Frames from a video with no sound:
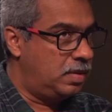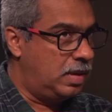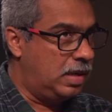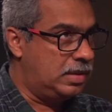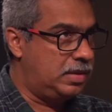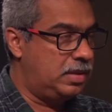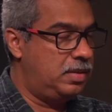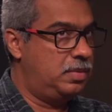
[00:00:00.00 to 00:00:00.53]

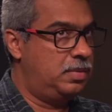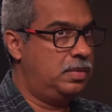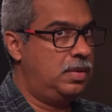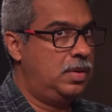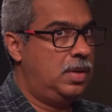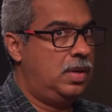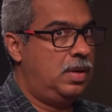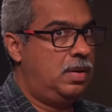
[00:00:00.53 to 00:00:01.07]
I'll tell you,
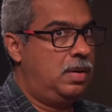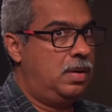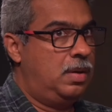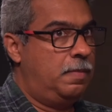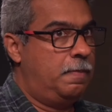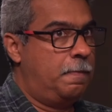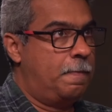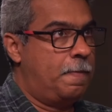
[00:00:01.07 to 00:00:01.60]

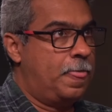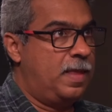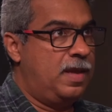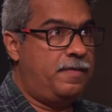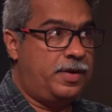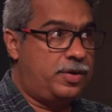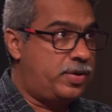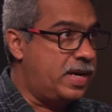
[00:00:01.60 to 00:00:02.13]

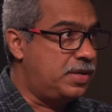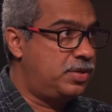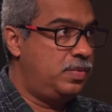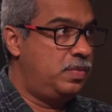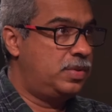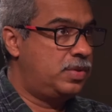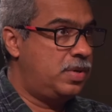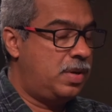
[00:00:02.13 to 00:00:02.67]
if attraction
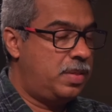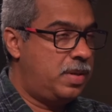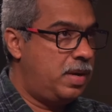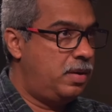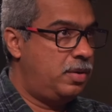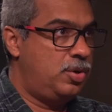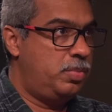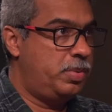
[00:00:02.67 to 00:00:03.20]
was not there,
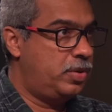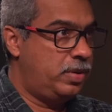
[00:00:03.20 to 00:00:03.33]
human